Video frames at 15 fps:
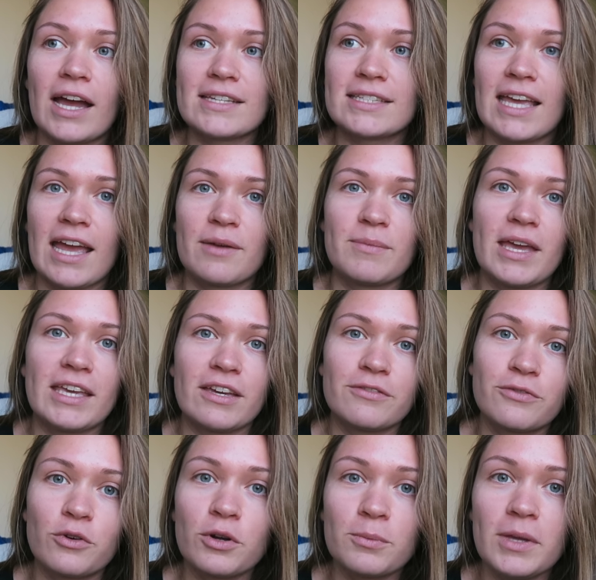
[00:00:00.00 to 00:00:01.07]
guys can't make
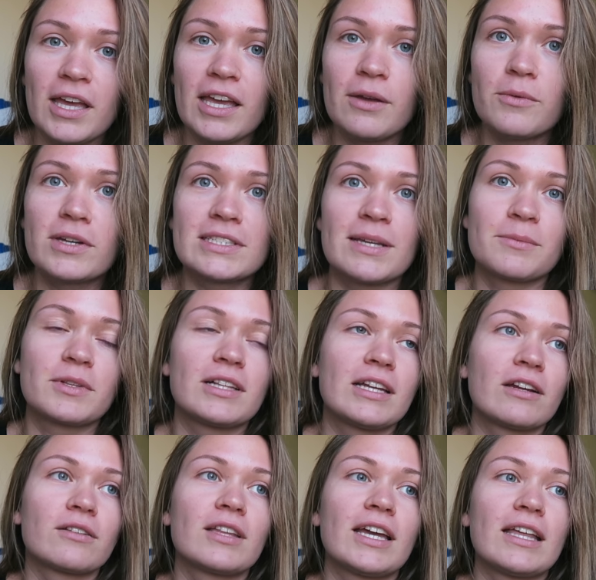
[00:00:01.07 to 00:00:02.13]
it for me because I'm
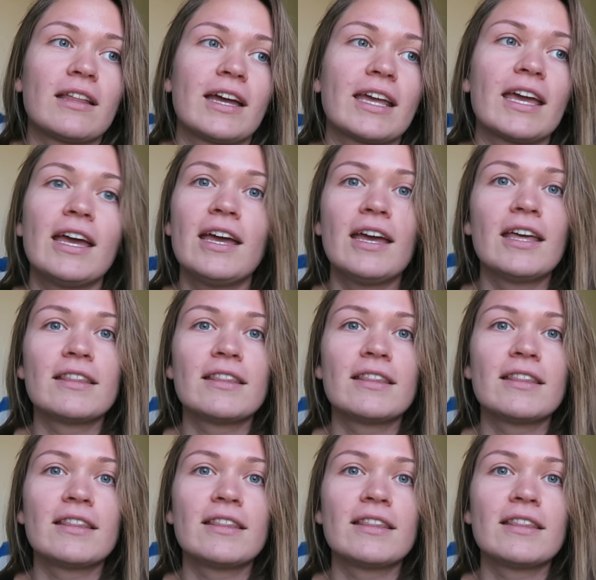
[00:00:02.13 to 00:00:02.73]
clearly like,